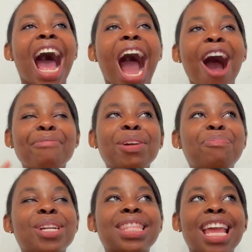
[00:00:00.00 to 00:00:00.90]
on my
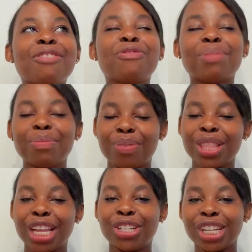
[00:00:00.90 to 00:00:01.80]
birthday, for my
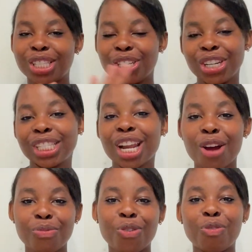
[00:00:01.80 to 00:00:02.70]
birthday dress, the dress that
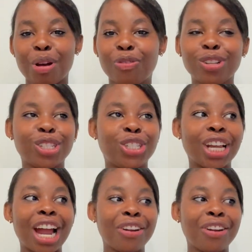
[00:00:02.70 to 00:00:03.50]
I wore for my photo shoot,